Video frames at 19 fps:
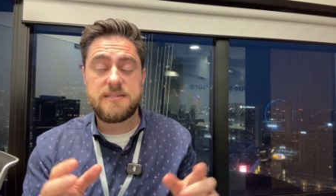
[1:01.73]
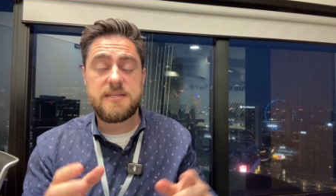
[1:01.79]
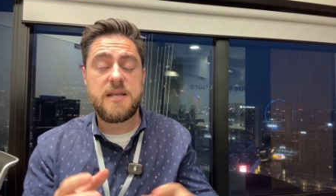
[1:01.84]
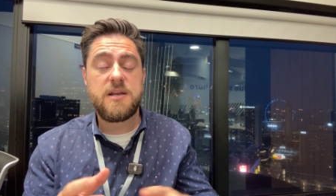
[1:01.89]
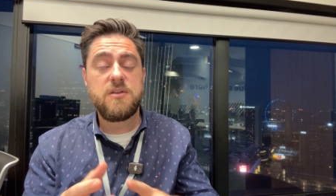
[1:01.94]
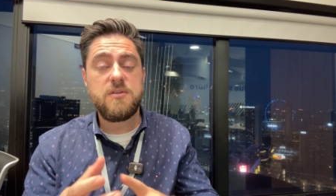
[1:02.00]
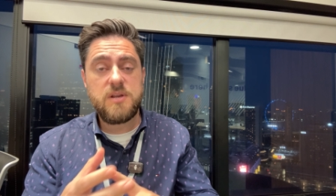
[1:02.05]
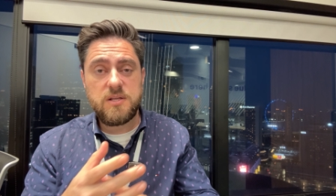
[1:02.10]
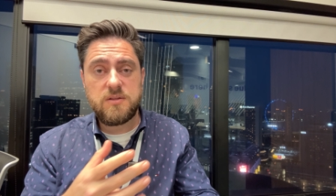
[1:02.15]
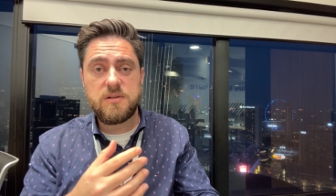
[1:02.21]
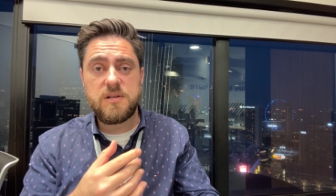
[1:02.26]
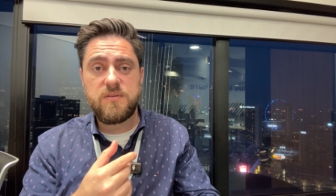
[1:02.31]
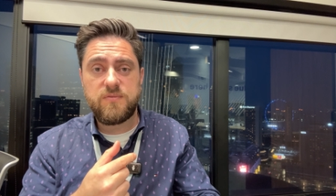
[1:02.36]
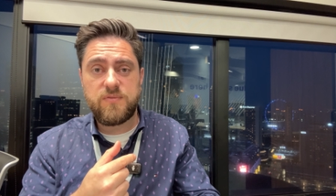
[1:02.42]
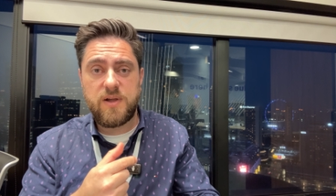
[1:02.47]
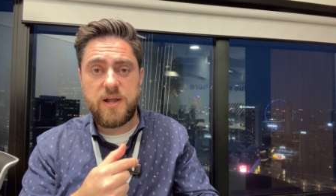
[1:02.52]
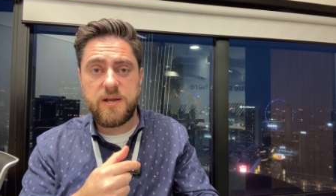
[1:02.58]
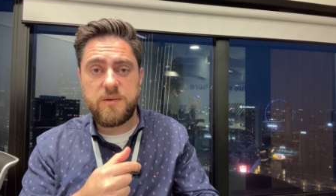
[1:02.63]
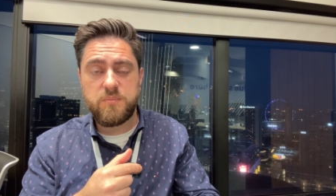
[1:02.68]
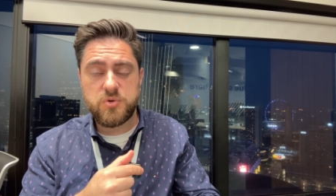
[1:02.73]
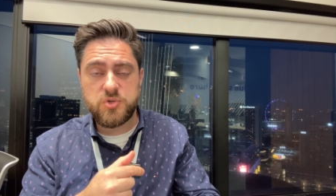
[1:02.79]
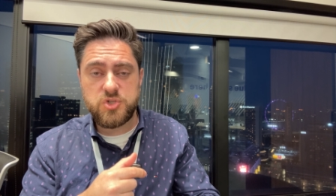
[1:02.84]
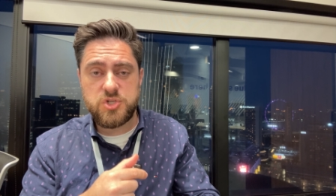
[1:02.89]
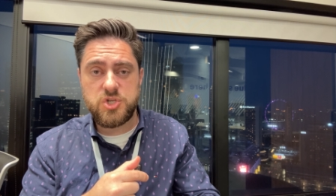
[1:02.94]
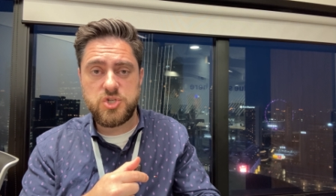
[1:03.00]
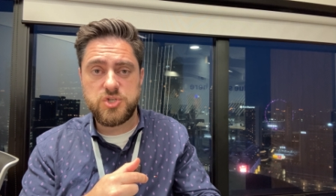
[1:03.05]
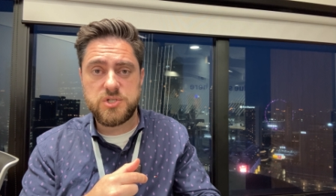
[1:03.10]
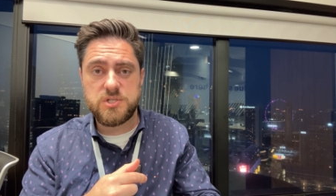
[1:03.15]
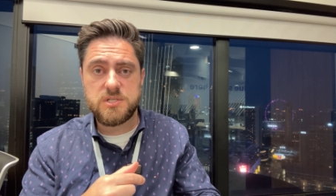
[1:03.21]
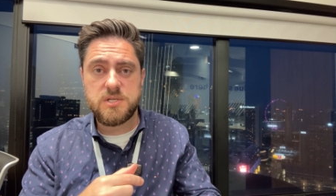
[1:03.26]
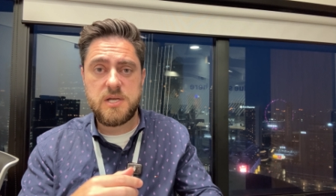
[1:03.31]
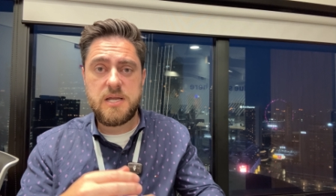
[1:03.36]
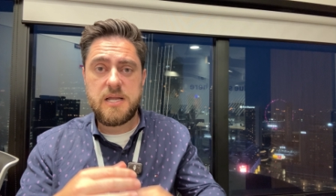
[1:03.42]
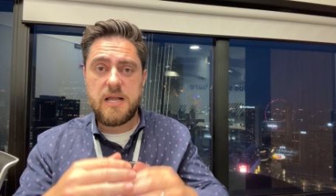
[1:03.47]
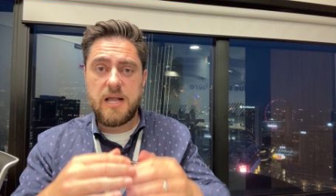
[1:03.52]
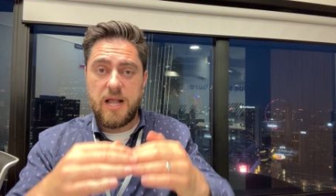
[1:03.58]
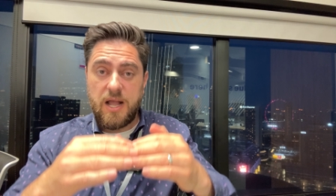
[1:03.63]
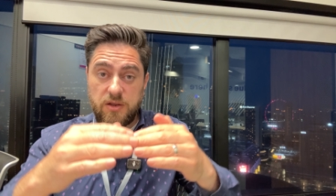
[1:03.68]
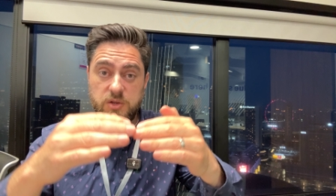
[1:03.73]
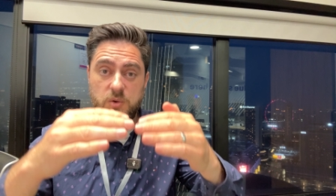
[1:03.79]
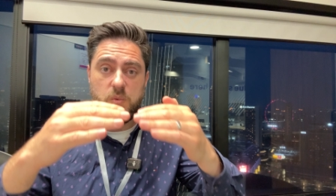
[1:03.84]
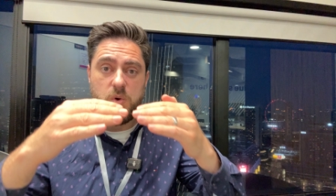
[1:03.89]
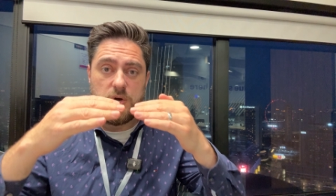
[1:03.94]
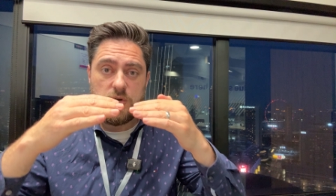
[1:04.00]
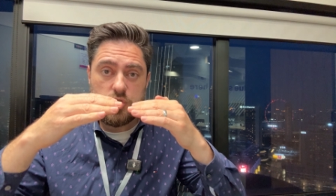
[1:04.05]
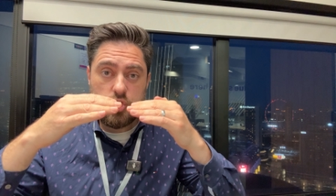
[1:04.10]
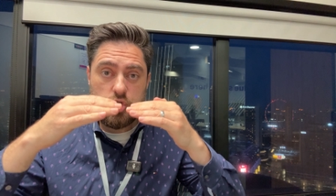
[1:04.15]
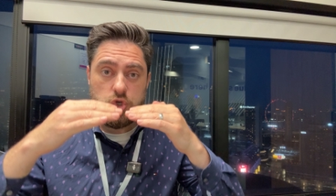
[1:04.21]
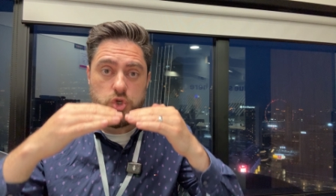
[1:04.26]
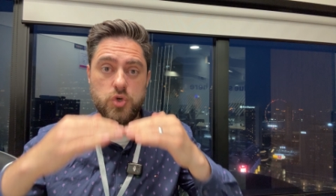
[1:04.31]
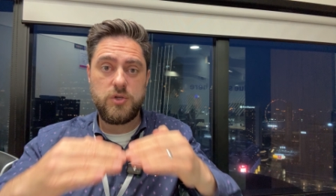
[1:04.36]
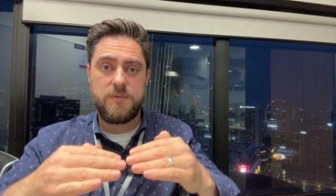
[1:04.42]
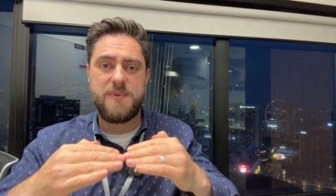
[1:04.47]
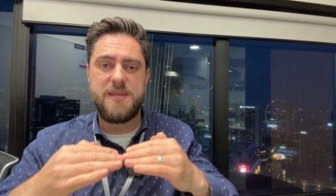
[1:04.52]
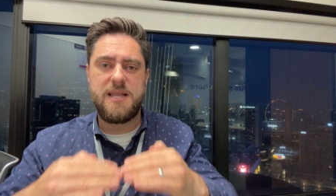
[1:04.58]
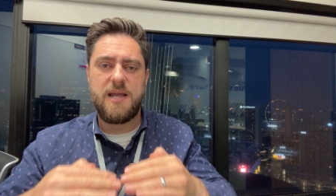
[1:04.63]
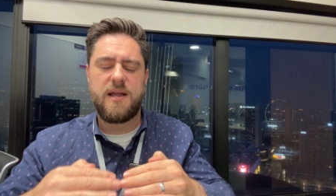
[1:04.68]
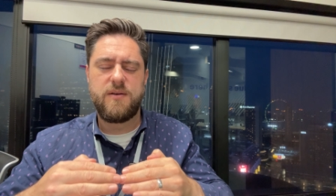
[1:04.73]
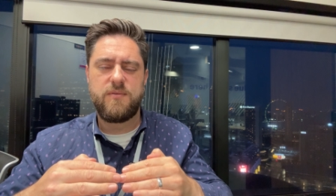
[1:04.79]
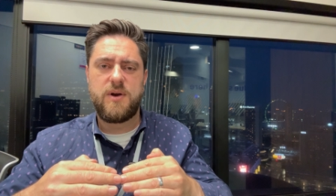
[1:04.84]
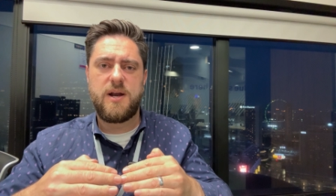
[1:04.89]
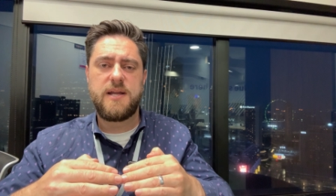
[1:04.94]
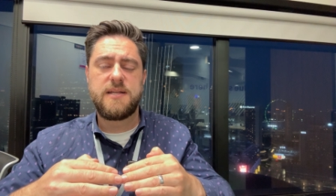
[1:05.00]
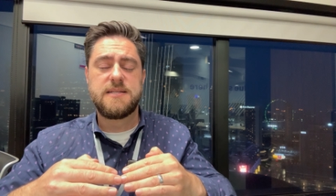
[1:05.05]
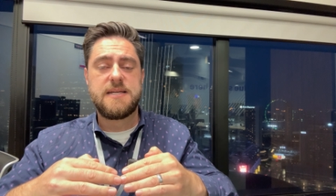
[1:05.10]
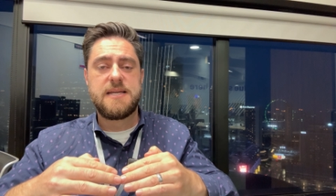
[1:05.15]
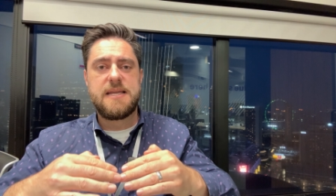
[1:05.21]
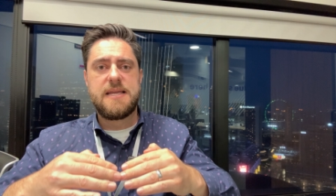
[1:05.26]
Then you need to define procedures, how the work should be done, right?